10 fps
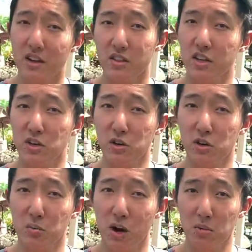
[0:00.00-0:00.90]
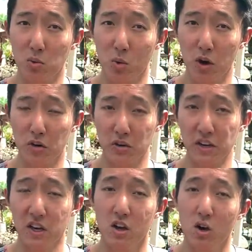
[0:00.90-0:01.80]
then you can probably water it
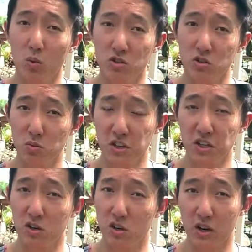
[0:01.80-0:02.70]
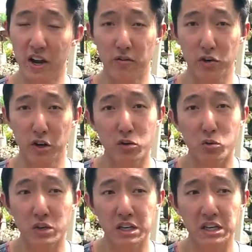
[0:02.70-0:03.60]
once a week or every other
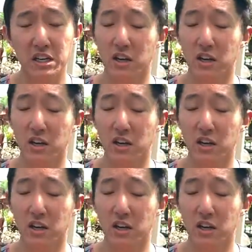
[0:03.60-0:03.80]
week.